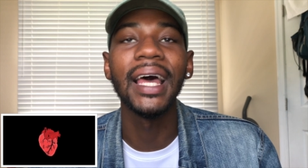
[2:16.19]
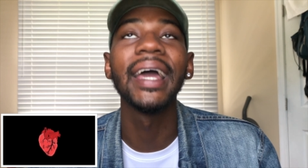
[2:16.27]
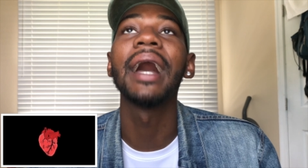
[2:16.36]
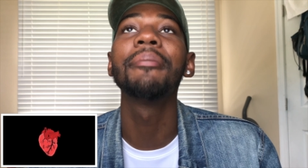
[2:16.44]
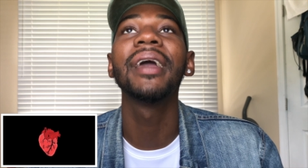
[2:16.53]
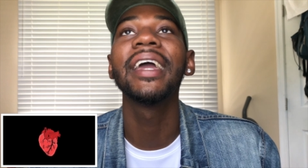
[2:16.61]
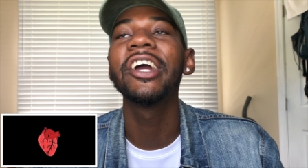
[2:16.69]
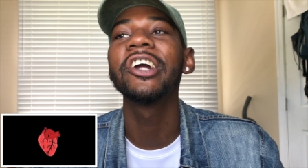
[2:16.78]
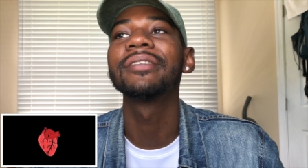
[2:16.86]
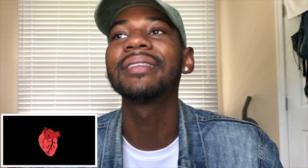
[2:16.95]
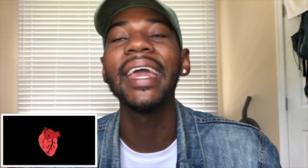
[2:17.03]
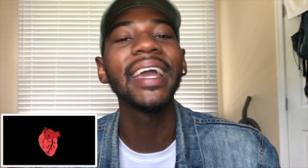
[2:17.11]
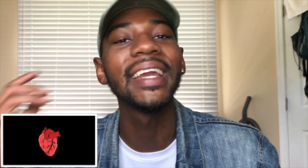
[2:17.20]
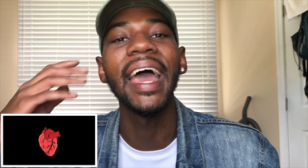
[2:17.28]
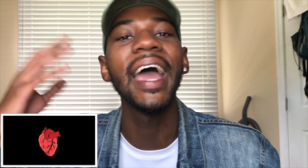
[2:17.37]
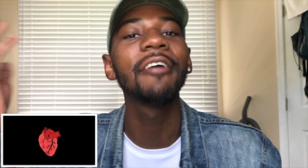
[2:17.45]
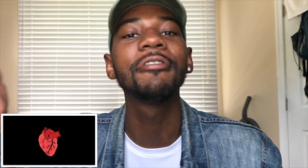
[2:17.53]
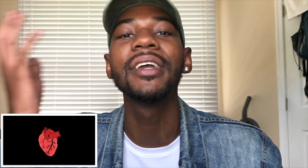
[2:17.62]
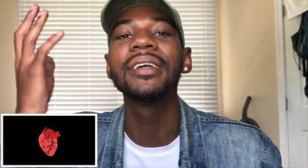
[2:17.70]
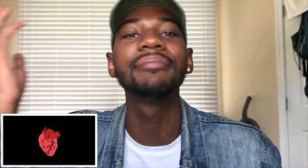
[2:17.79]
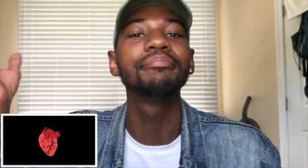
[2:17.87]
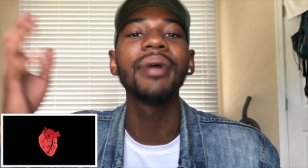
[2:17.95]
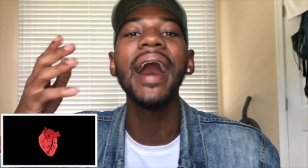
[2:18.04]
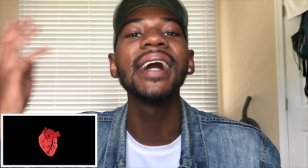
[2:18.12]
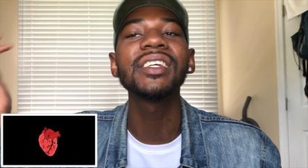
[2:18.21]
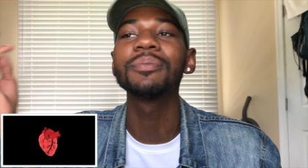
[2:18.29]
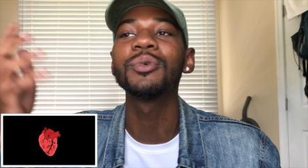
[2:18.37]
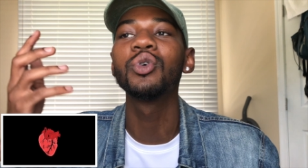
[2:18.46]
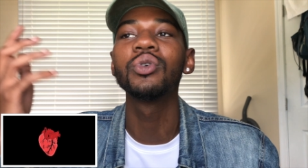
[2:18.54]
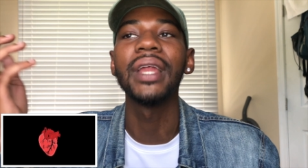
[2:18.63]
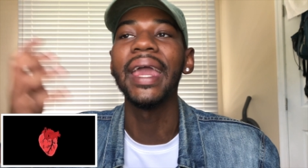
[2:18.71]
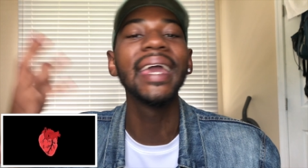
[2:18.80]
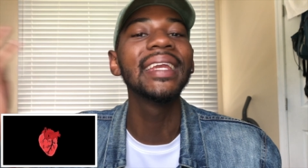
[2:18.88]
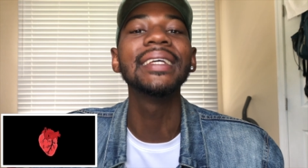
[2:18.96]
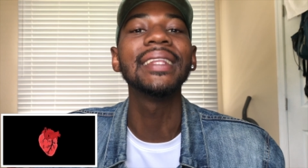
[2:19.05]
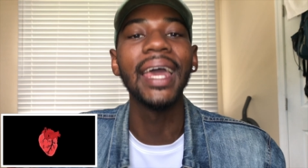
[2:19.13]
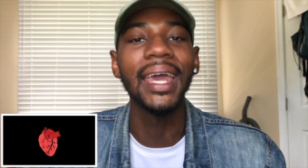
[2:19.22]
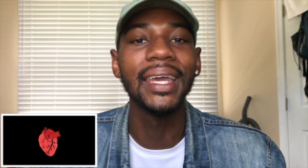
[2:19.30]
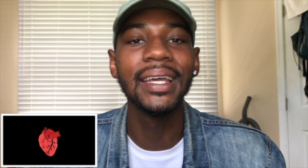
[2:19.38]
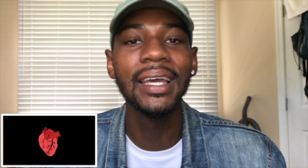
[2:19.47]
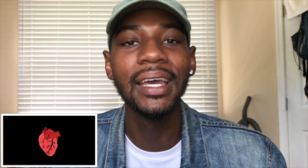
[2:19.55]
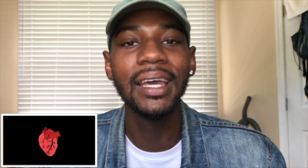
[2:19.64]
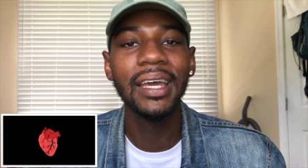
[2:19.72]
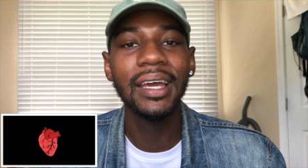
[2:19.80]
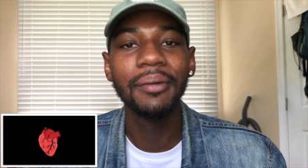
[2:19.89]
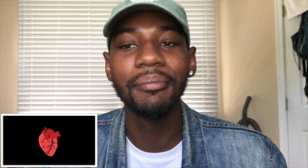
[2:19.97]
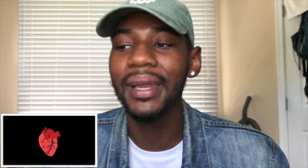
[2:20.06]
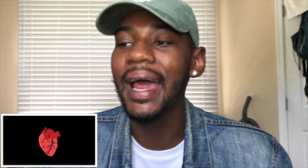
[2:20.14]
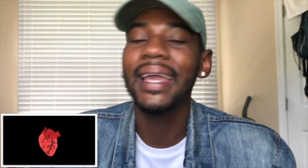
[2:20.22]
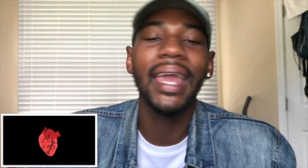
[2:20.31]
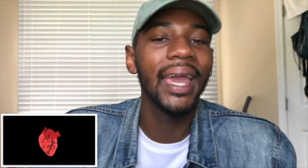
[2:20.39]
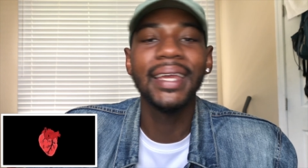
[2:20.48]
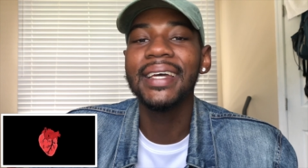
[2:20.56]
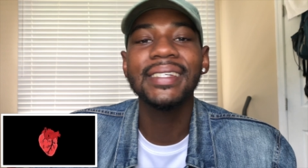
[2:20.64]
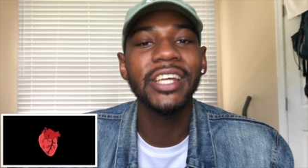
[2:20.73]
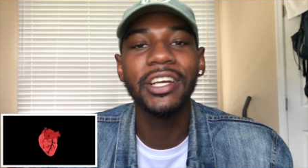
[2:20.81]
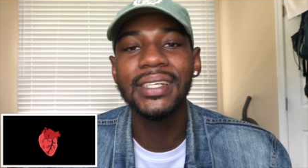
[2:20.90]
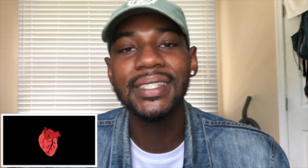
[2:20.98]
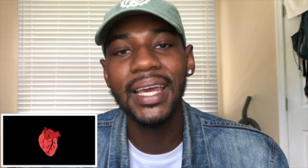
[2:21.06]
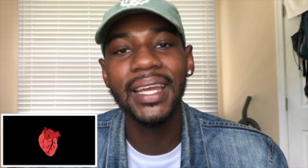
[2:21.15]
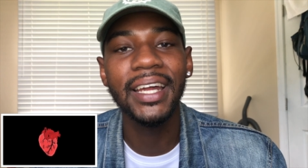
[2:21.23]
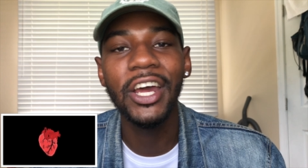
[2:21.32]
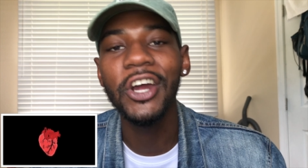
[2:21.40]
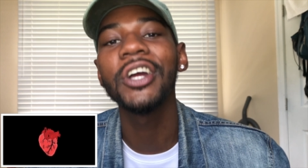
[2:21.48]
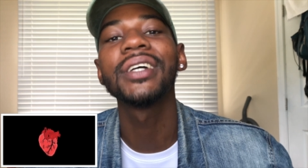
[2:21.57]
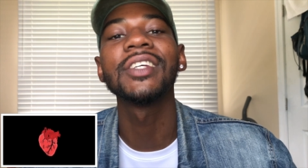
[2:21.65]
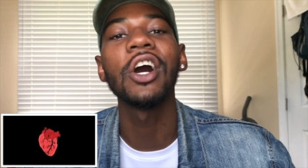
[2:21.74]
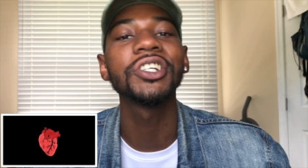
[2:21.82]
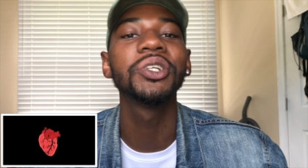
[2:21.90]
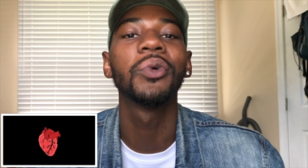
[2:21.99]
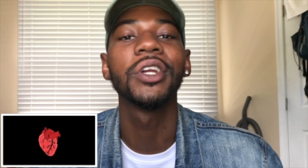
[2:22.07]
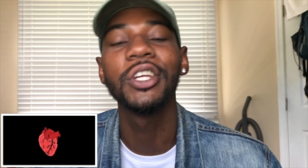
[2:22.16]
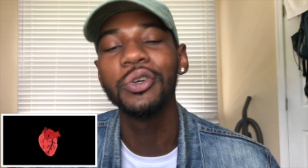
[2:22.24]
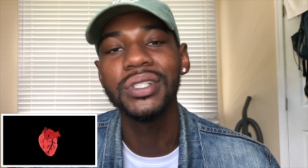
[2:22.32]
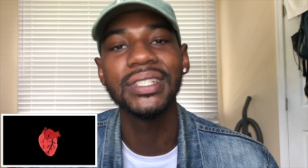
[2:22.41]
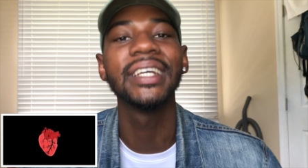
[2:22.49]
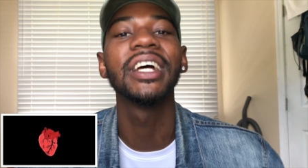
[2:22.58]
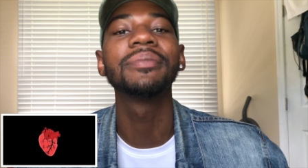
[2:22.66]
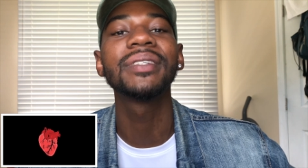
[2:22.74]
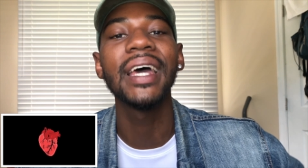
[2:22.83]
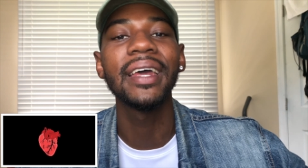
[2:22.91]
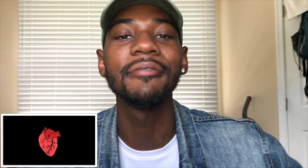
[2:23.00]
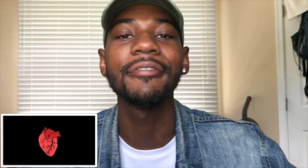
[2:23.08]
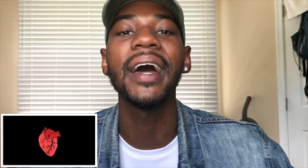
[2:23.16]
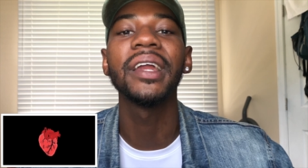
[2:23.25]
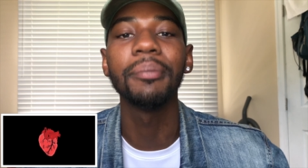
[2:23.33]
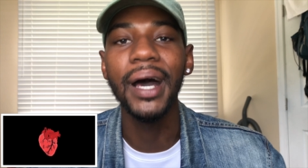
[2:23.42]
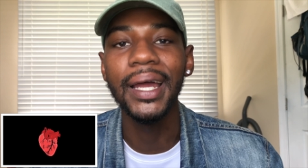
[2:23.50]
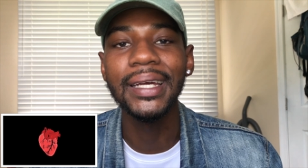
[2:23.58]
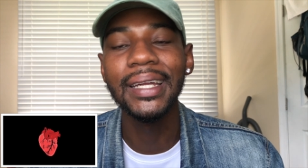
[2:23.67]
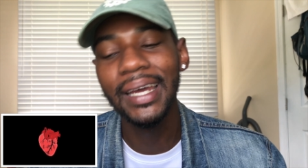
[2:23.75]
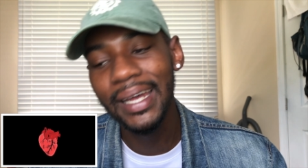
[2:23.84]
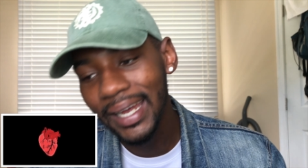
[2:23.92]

Like I'm in here thinking of every possible anything, but I can't necessarily say nothing to her because all she want to do is get upset and fight about it.